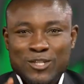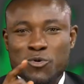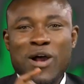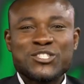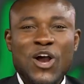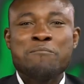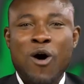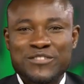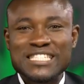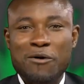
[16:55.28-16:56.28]
To enjoy more
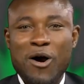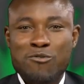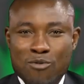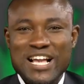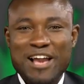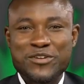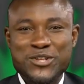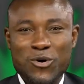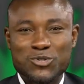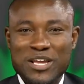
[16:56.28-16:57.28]
of these our Ubunga
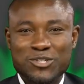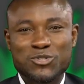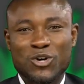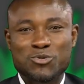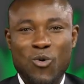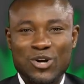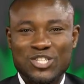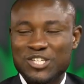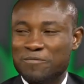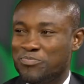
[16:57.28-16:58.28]
videos when you just
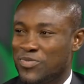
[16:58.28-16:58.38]
watch,